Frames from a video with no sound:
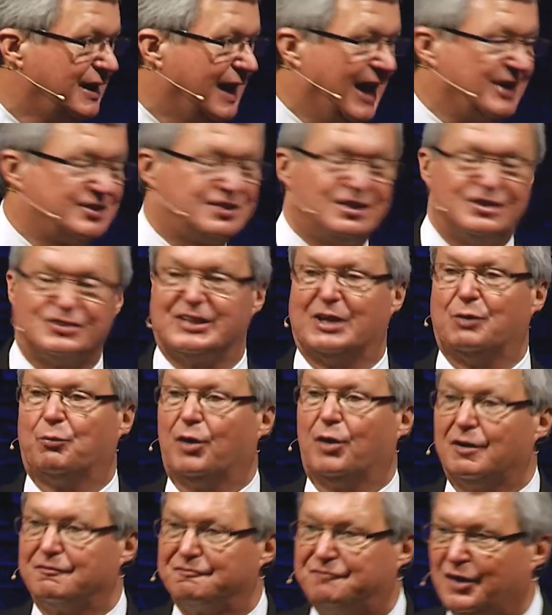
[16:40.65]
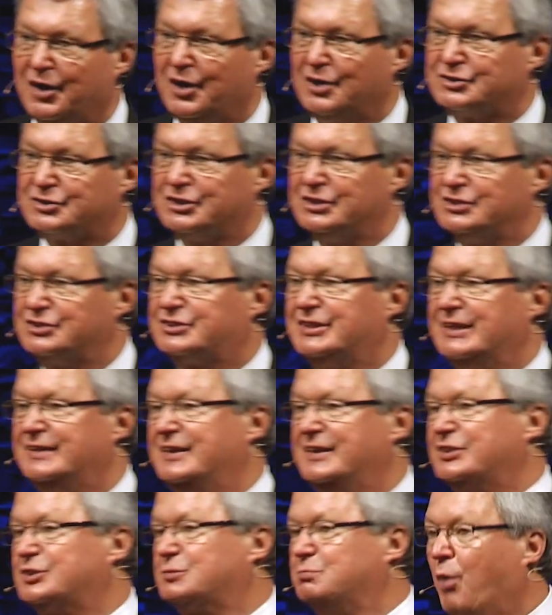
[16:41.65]
And since they weren't virgins, then
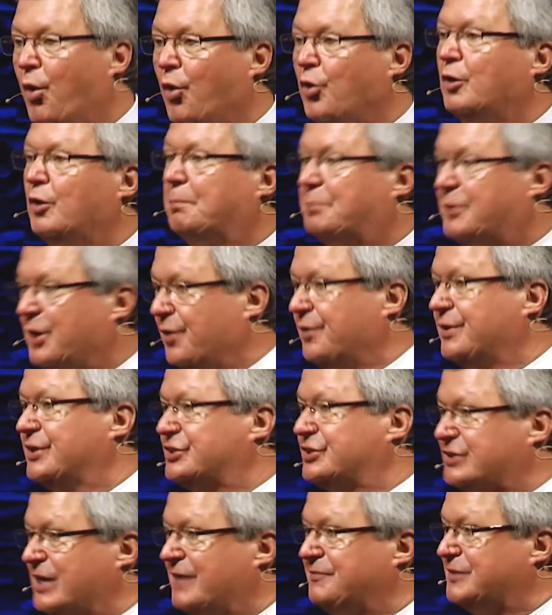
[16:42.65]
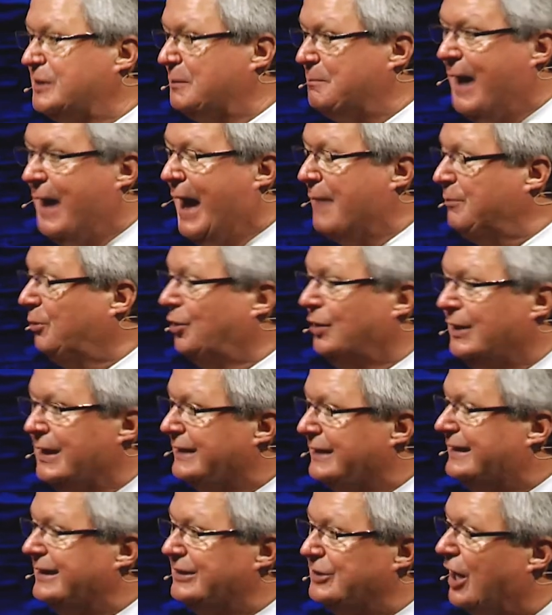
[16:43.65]
this moral purity stuff in the Bible
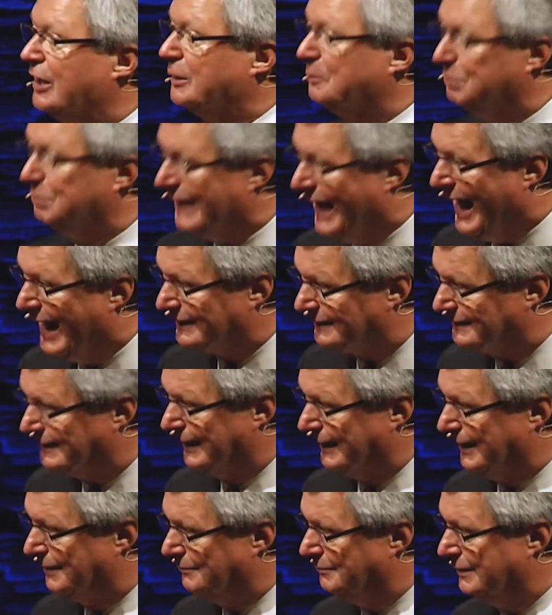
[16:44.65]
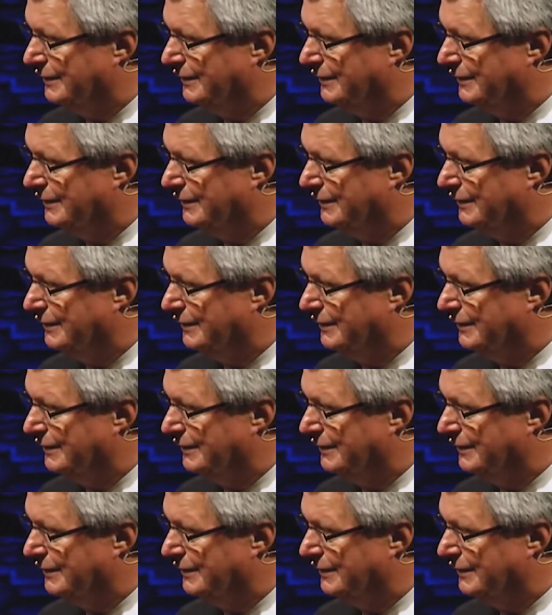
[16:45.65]
did not apply to them.